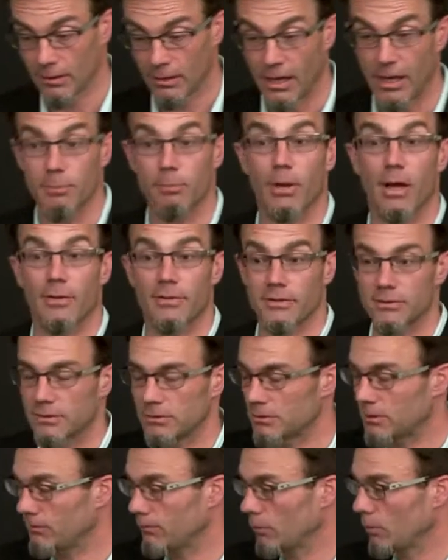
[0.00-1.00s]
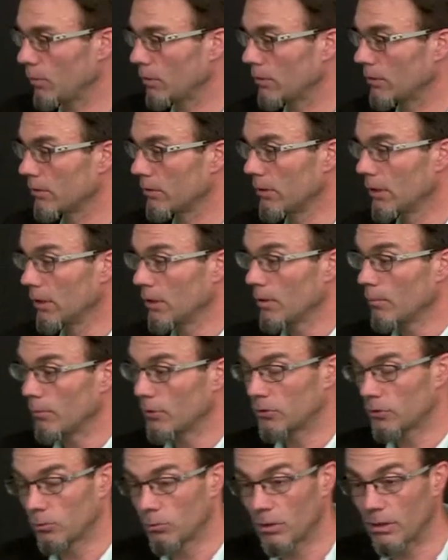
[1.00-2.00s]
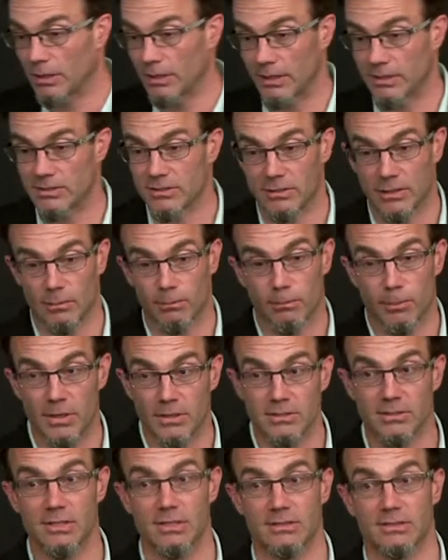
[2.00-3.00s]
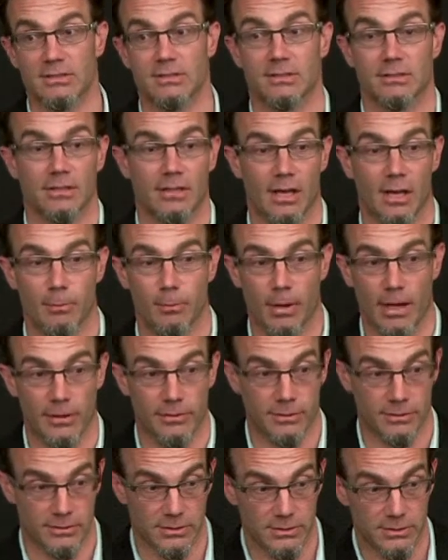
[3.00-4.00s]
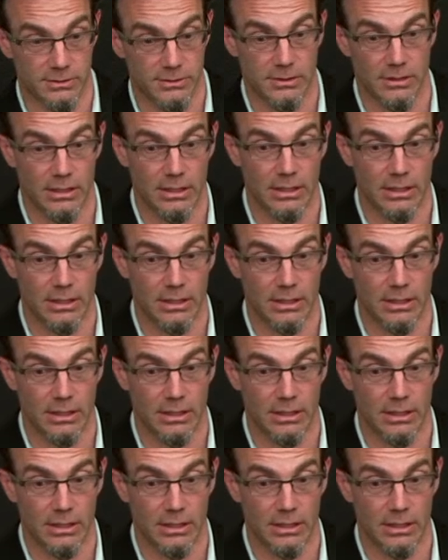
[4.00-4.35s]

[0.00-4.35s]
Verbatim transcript: hypothesis, if you will, but there really isn't a business hypothesis.